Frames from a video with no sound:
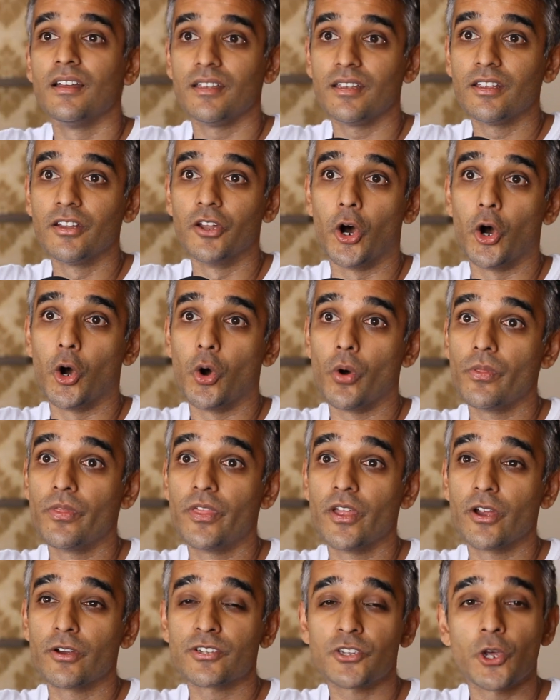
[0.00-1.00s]
you know,
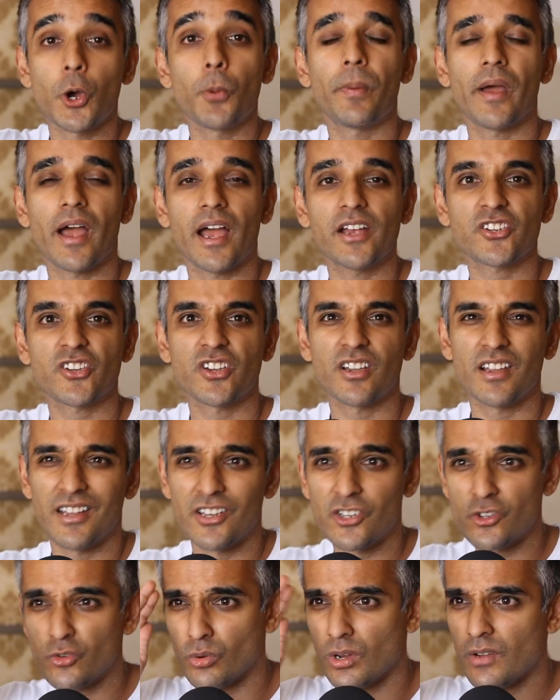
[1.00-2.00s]
they're so passionate
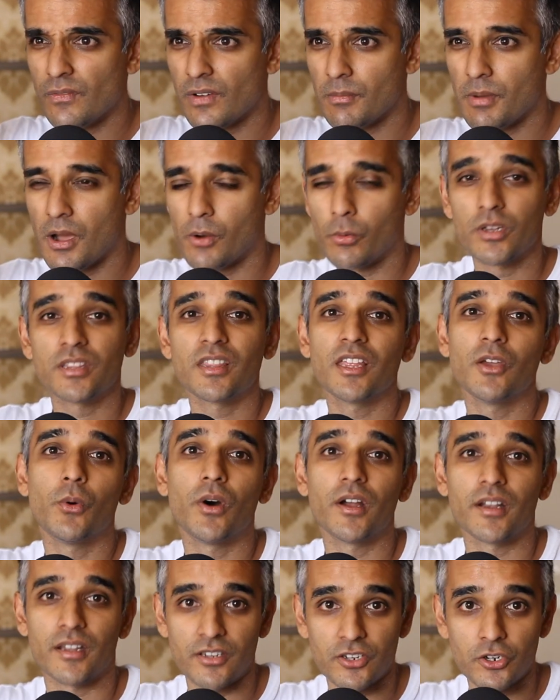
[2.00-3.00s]
and driven about what they
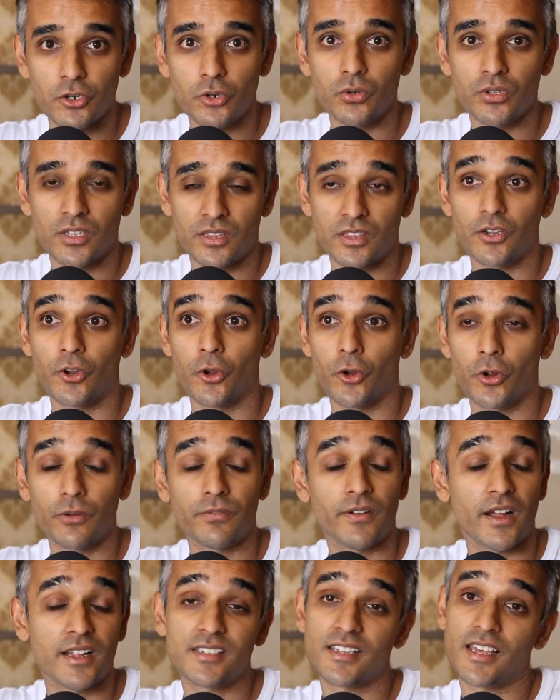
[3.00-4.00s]
want to do that the girl
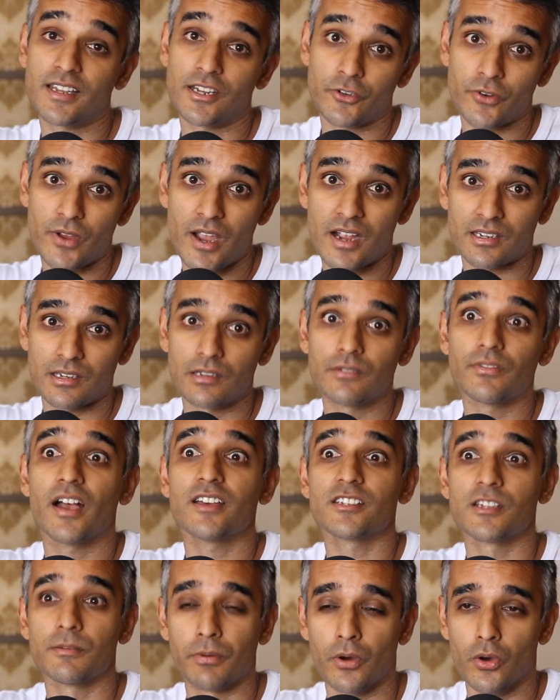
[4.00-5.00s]
finds that attractive,
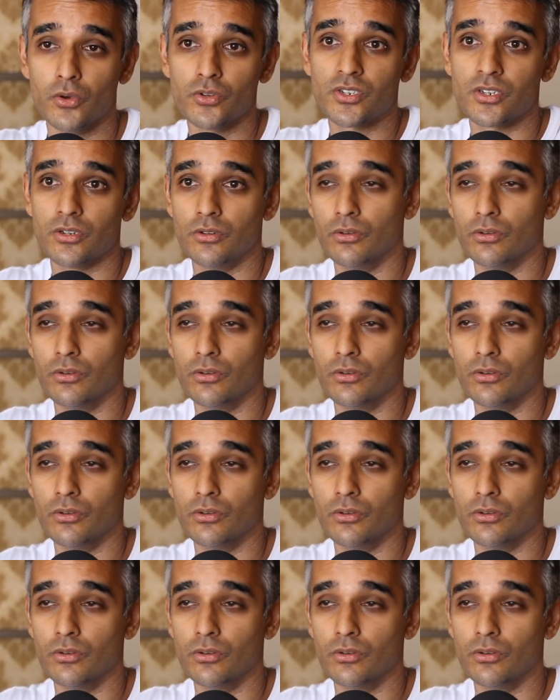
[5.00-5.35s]
as opposed